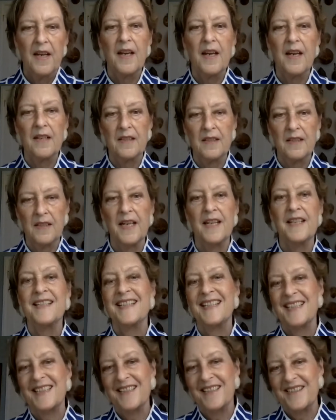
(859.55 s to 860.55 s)
And Glenn
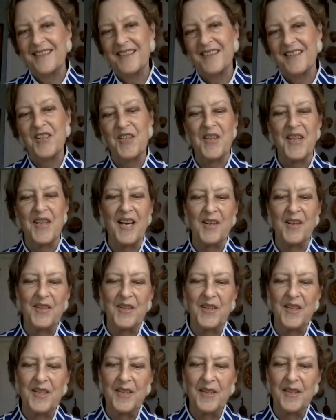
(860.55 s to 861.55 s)
alluded to that
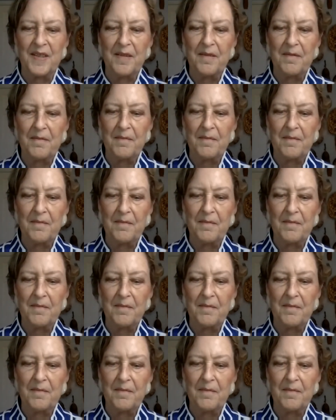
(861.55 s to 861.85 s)
earlier.